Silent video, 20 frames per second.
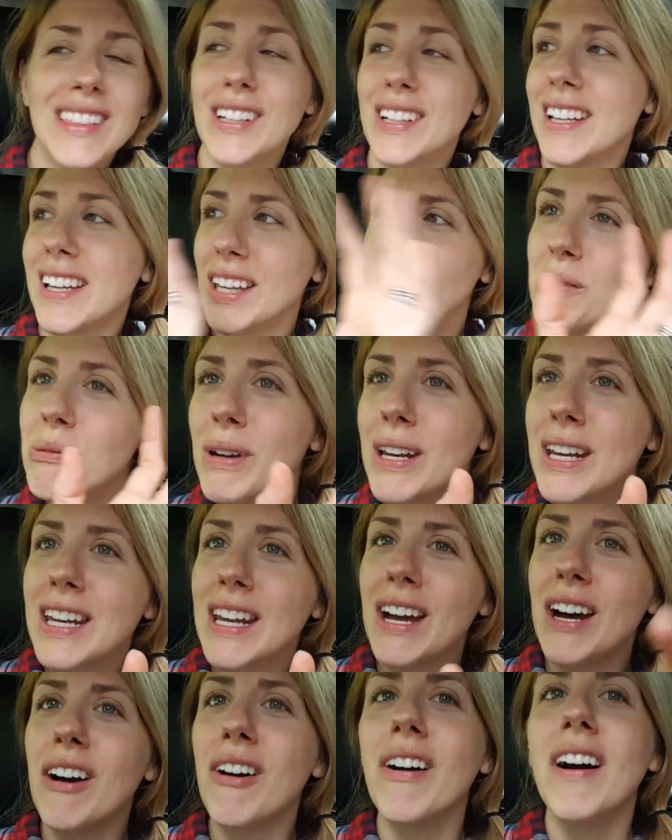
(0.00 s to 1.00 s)
looking out the
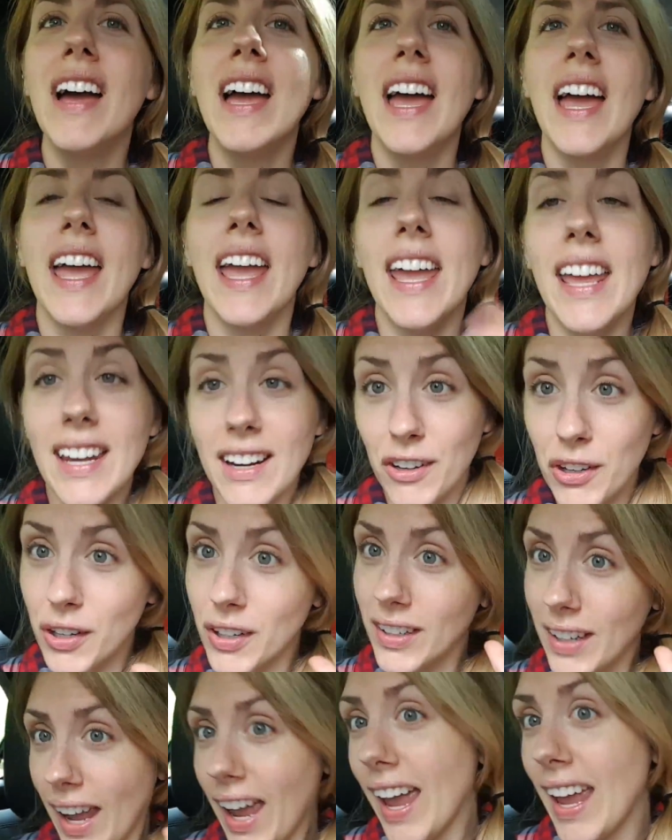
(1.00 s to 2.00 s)
window in her
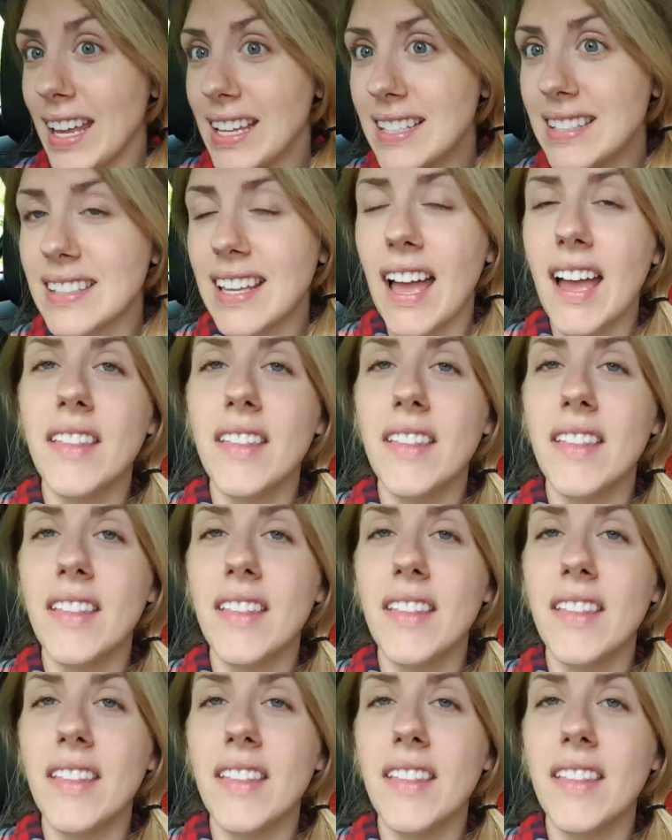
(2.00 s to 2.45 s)
case,